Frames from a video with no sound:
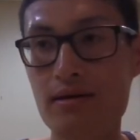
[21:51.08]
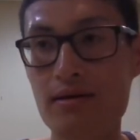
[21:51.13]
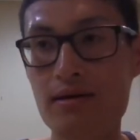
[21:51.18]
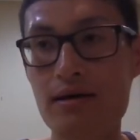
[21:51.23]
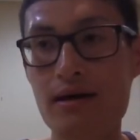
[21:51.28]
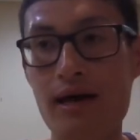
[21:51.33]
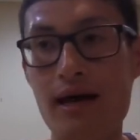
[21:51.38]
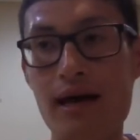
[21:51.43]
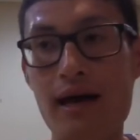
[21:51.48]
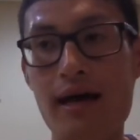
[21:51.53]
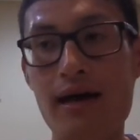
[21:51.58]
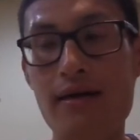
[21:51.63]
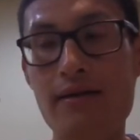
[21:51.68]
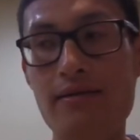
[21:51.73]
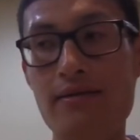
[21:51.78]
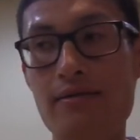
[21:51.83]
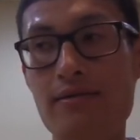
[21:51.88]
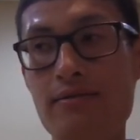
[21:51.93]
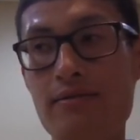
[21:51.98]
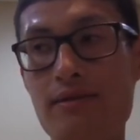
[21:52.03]

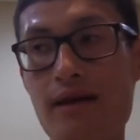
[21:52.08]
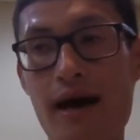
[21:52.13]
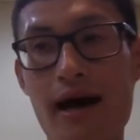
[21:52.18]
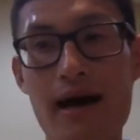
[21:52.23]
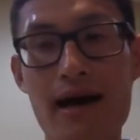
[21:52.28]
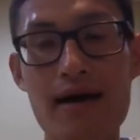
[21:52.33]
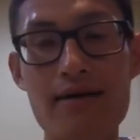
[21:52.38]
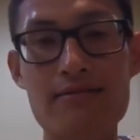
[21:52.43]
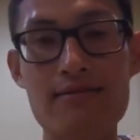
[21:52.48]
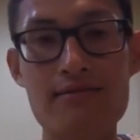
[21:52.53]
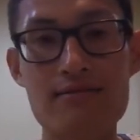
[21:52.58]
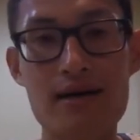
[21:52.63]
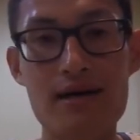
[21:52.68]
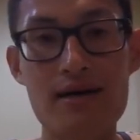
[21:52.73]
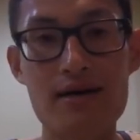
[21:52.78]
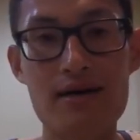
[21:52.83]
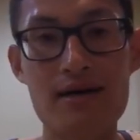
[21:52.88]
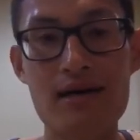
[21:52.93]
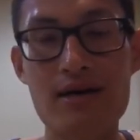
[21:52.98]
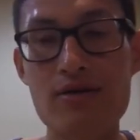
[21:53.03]
And I asked him,
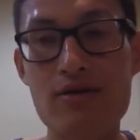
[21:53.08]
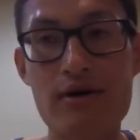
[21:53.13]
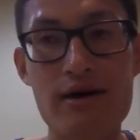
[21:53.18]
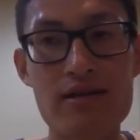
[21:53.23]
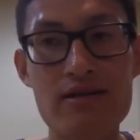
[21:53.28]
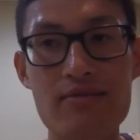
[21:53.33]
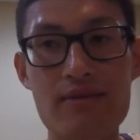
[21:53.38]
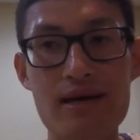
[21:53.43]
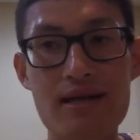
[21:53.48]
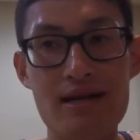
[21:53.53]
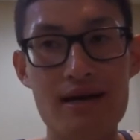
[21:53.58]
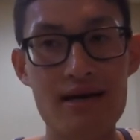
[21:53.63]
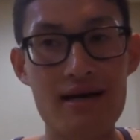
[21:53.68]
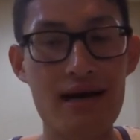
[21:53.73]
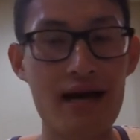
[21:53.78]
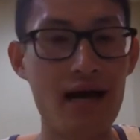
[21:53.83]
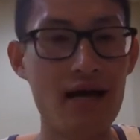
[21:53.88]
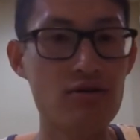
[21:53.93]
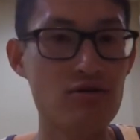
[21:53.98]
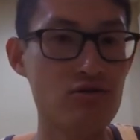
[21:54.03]
like, can you estimate, like,
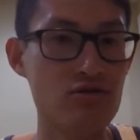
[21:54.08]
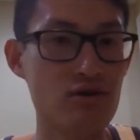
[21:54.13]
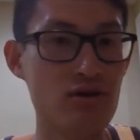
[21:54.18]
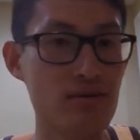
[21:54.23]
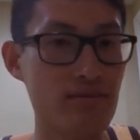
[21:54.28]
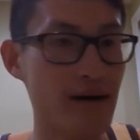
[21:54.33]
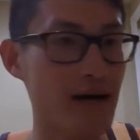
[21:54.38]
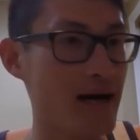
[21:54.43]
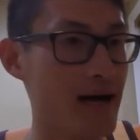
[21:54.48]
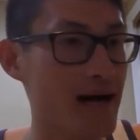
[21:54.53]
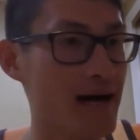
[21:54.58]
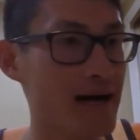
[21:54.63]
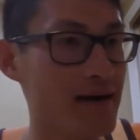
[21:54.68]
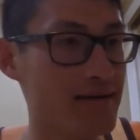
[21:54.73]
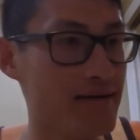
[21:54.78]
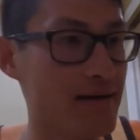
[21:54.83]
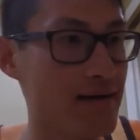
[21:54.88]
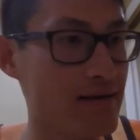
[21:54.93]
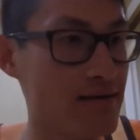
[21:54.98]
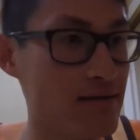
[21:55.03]
how strong my eyes
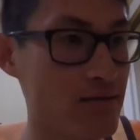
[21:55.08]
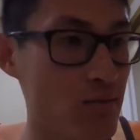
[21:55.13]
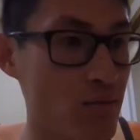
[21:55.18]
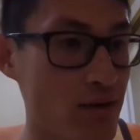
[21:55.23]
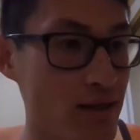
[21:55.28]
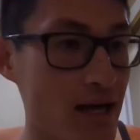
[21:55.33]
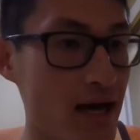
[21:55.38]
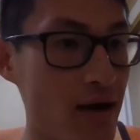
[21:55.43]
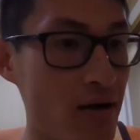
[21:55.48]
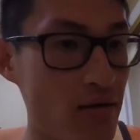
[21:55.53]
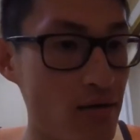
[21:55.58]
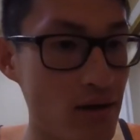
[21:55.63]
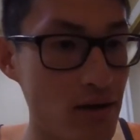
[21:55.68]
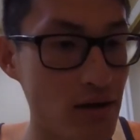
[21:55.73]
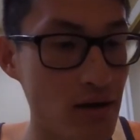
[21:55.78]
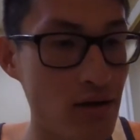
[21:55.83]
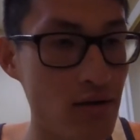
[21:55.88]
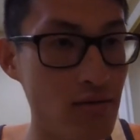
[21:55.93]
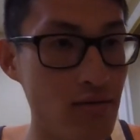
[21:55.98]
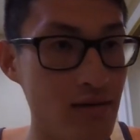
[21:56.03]
is without,
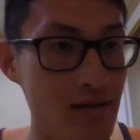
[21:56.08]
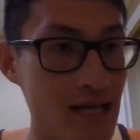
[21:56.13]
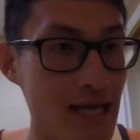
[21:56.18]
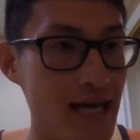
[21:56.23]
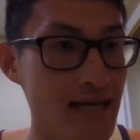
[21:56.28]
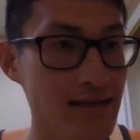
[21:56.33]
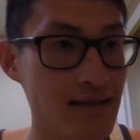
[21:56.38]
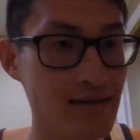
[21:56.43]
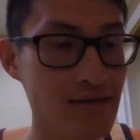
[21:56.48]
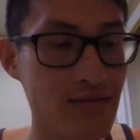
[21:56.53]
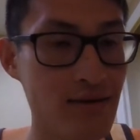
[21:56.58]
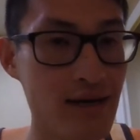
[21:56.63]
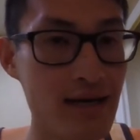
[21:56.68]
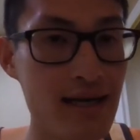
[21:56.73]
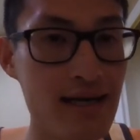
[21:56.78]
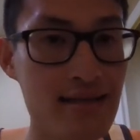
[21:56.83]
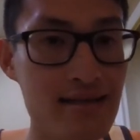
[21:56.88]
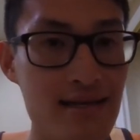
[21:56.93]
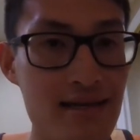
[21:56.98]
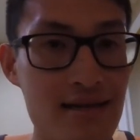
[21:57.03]
glasses, right? He
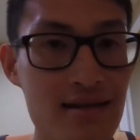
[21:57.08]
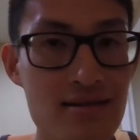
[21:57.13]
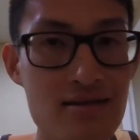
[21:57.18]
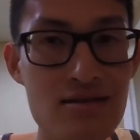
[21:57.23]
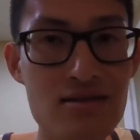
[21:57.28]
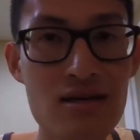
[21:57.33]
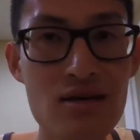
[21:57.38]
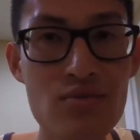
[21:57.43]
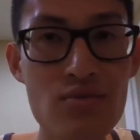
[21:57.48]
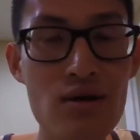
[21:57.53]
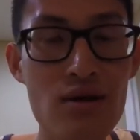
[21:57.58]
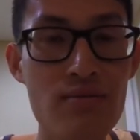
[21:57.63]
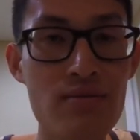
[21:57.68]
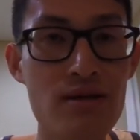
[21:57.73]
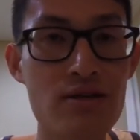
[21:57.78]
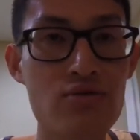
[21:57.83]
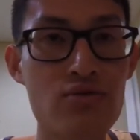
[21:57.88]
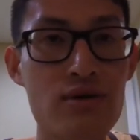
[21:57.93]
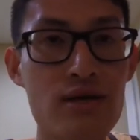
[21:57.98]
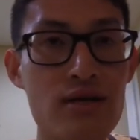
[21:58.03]
said it's somewhere
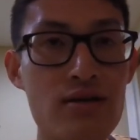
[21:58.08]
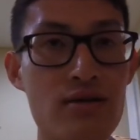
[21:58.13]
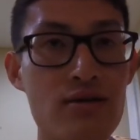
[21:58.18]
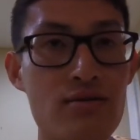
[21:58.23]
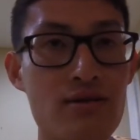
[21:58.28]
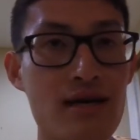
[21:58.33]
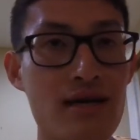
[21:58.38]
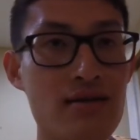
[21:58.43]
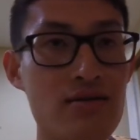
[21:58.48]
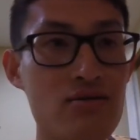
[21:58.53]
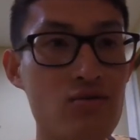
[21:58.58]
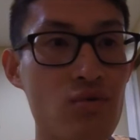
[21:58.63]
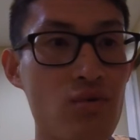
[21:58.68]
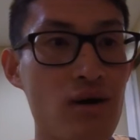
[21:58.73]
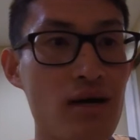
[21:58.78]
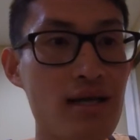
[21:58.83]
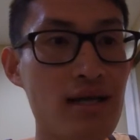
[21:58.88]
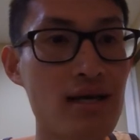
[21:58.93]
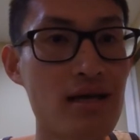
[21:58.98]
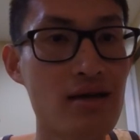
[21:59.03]
between, like
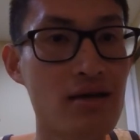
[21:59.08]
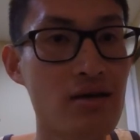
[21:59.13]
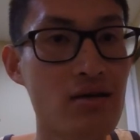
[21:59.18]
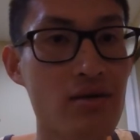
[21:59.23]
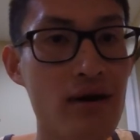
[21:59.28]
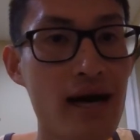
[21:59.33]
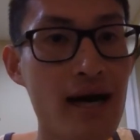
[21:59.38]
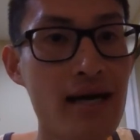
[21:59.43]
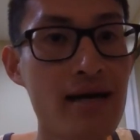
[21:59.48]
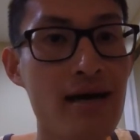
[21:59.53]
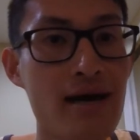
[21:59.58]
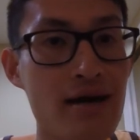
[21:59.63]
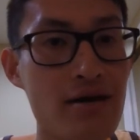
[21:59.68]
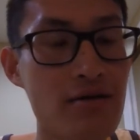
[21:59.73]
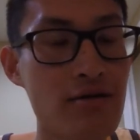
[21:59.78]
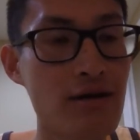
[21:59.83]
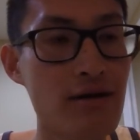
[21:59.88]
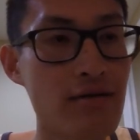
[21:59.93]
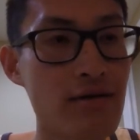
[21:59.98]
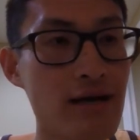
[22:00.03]
20,
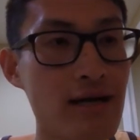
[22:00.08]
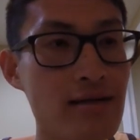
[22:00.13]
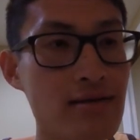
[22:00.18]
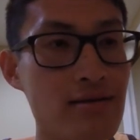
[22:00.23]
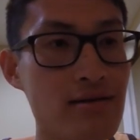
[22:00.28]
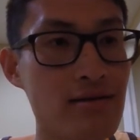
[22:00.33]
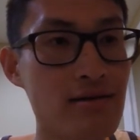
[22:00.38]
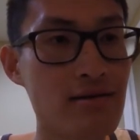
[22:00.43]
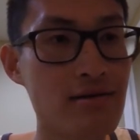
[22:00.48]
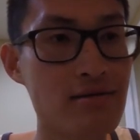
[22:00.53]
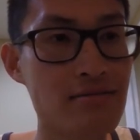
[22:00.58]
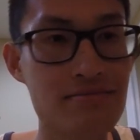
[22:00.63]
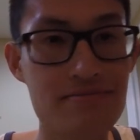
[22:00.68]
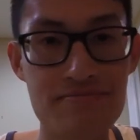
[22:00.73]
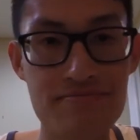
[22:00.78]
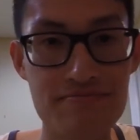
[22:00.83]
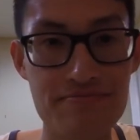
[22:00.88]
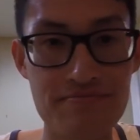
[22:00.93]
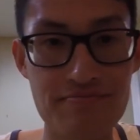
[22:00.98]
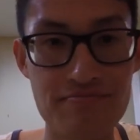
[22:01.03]
800, right? So,
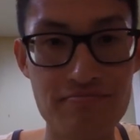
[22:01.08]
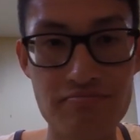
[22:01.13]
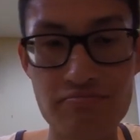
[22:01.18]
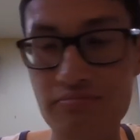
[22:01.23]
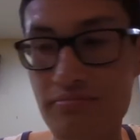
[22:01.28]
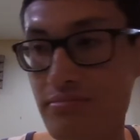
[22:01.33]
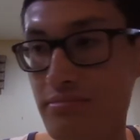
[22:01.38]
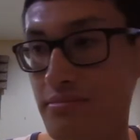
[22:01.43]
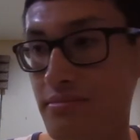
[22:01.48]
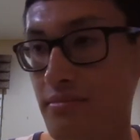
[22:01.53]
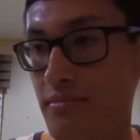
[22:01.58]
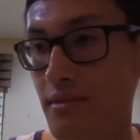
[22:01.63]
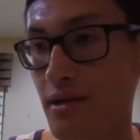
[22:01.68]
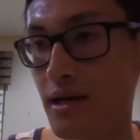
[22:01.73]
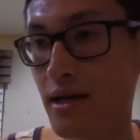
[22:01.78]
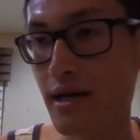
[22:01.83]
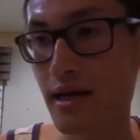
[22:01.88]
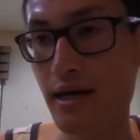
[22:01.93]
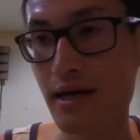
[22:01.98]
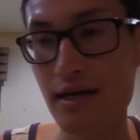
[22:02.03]

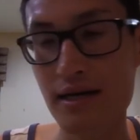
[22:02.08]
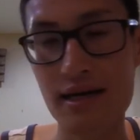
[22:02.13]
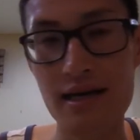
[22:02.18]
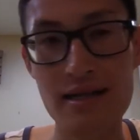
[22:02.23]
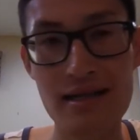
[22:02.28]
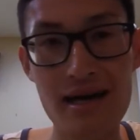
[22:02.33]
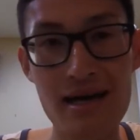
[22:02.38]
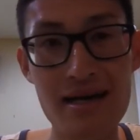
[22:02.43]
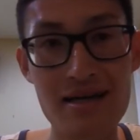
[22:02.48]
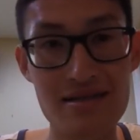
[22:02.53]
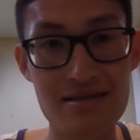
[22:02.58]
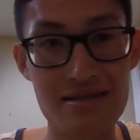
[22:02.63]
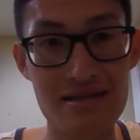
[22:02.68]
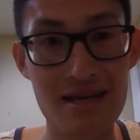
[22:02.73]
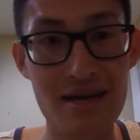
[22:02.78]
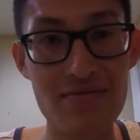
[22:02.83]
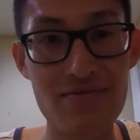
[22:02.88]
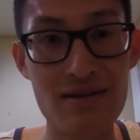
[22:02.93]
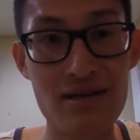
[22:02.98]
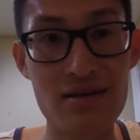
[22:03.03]
yeah, that is
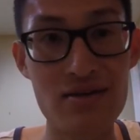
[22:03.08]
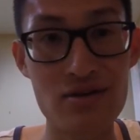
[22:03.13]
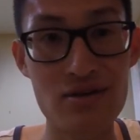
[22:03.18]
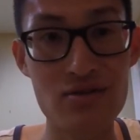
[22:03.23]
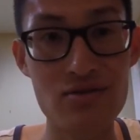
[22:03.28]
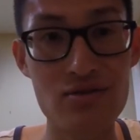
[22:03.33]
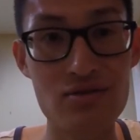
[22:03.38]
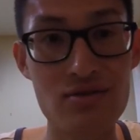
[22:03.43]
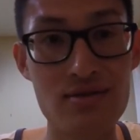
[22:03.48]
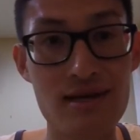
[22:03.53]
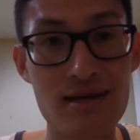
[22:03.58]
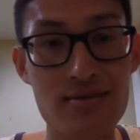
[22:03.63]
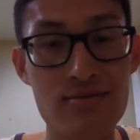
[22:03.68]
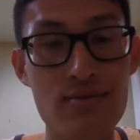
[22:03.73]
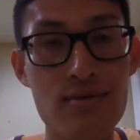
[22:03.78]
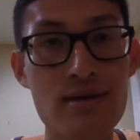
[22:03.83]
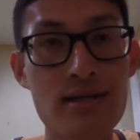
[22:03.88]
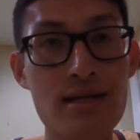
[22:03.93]
definitely close to, like, 20,